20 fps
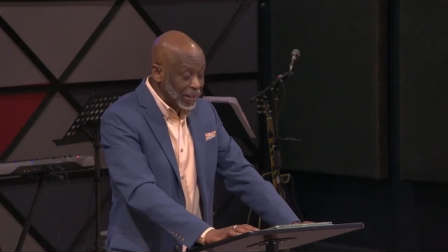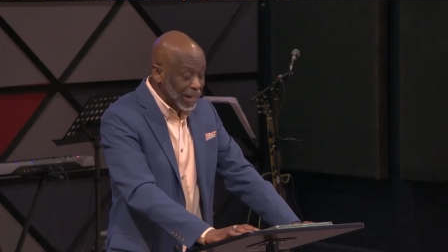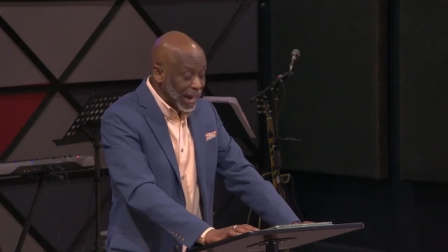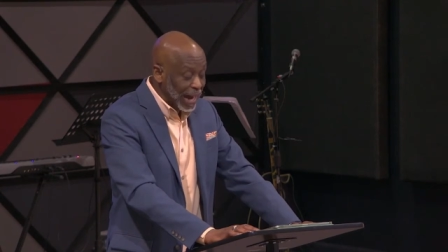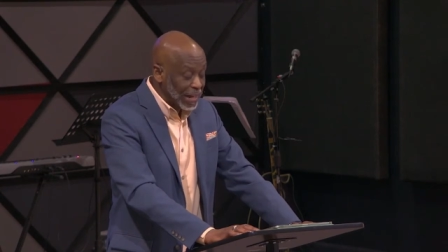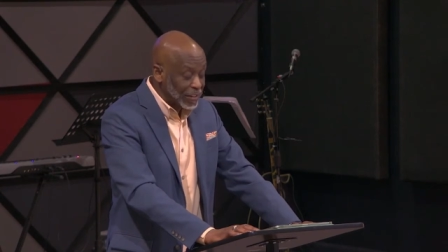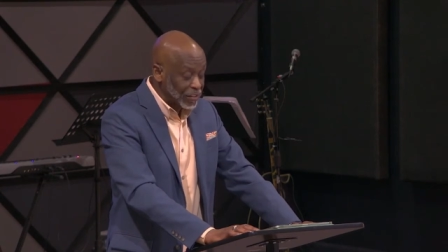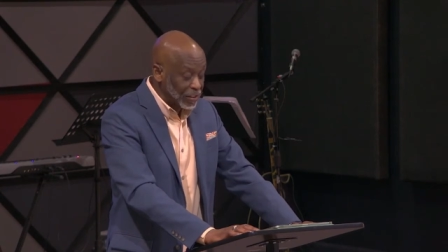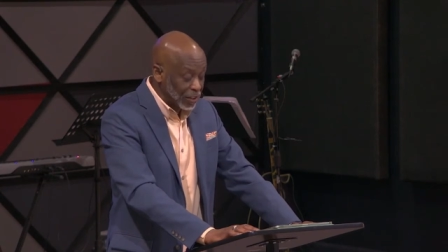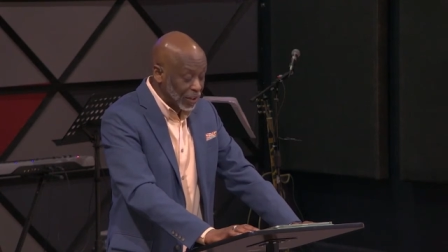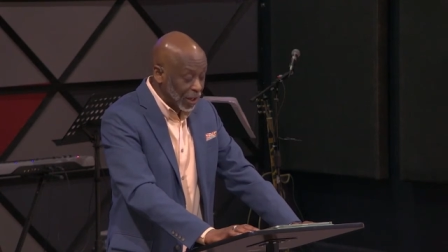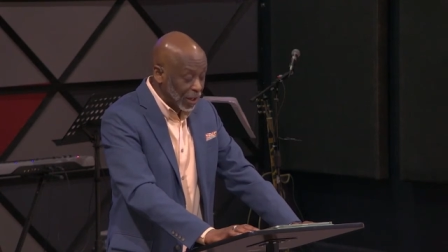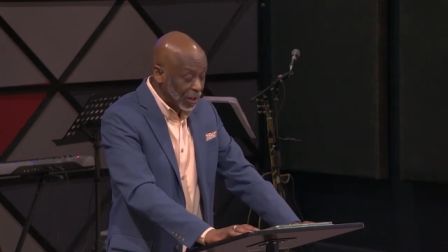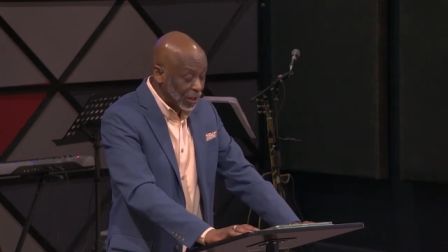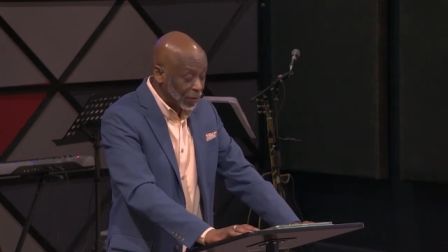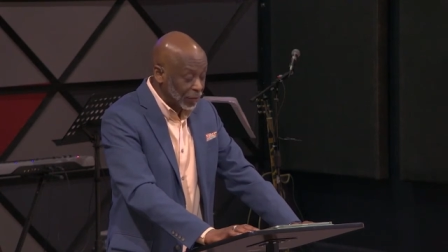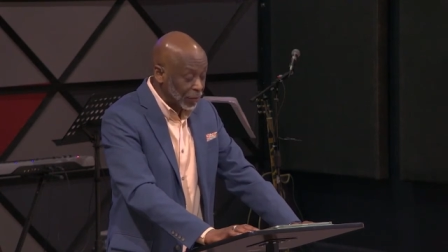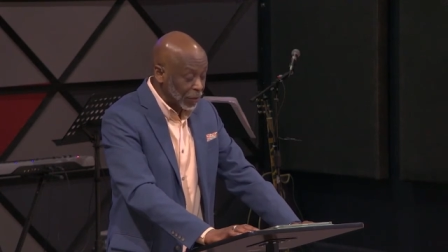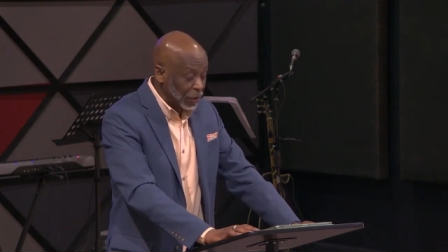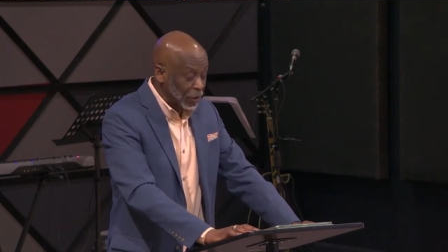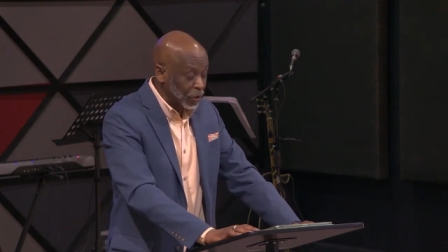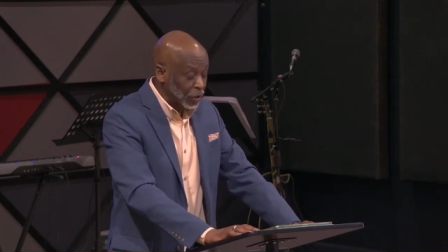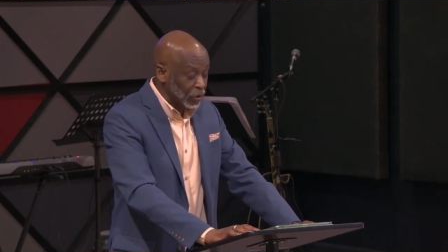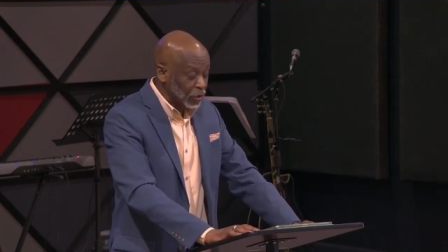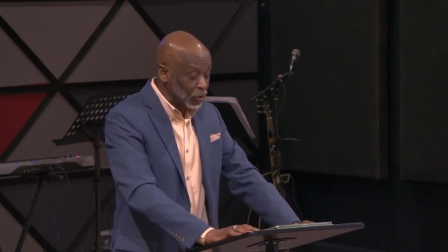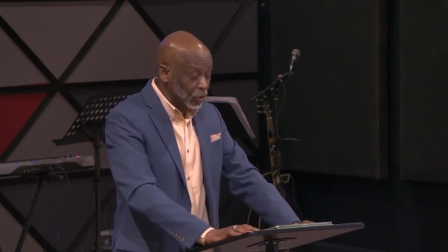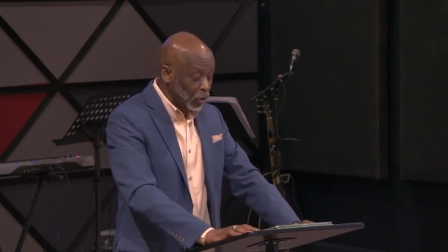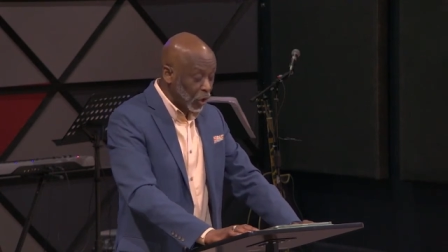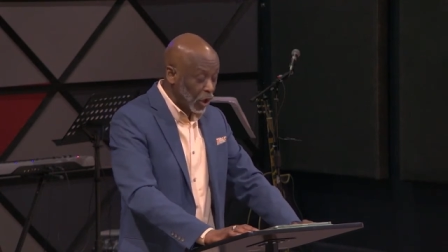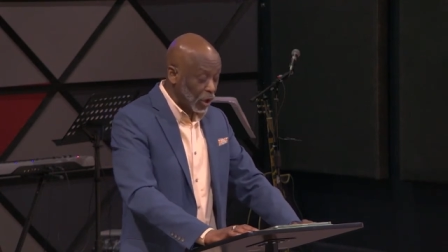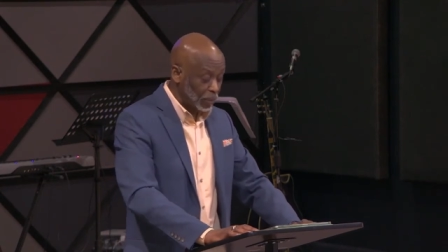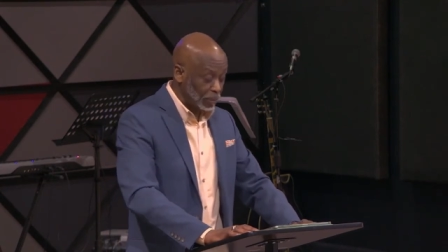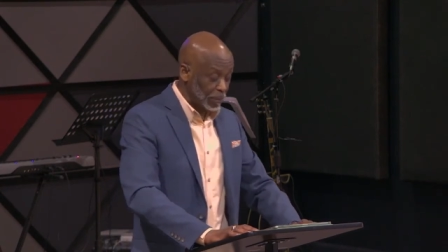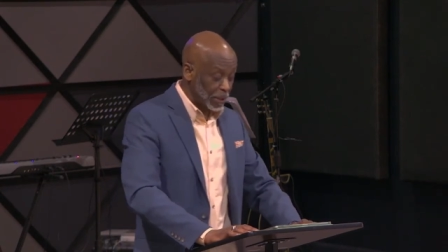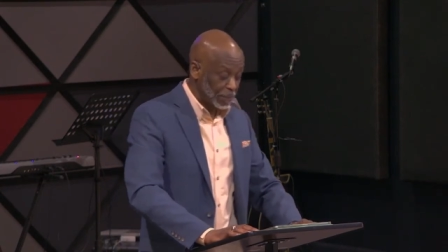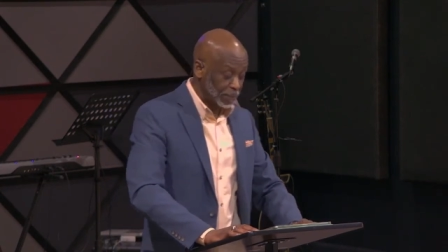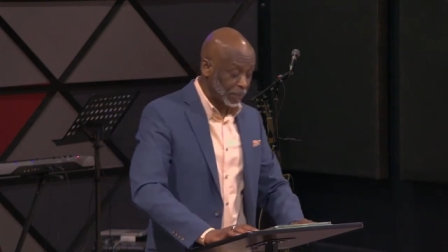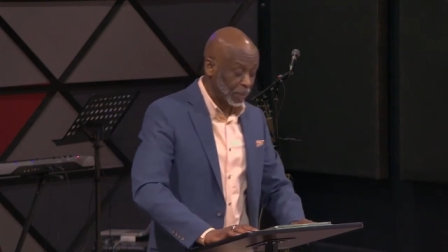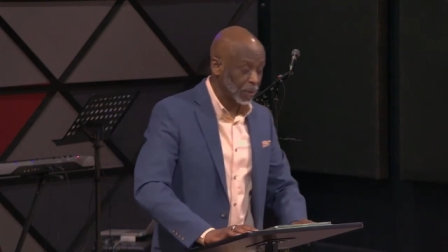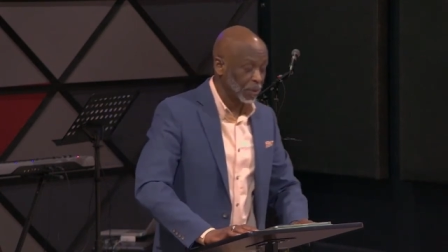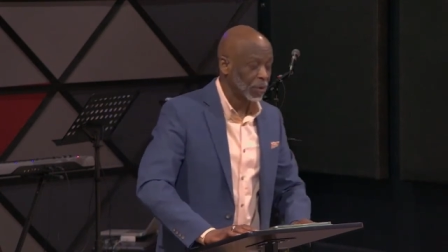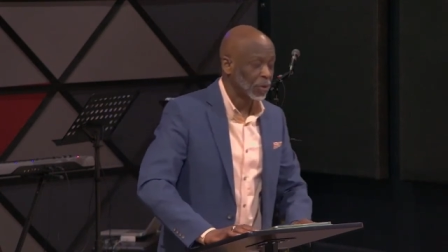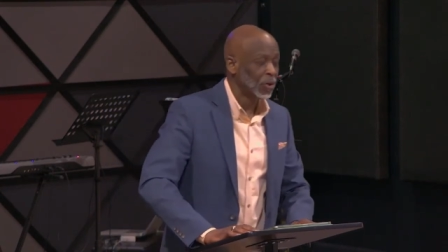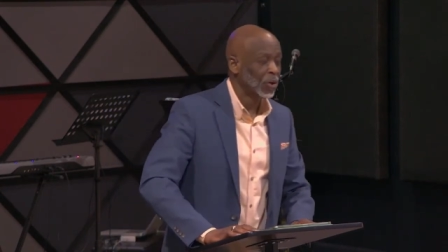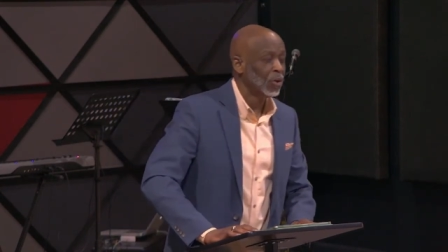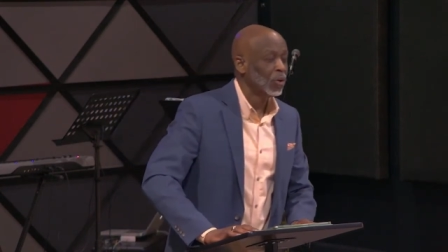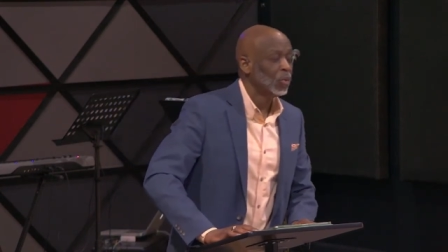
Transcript: God's love to all people,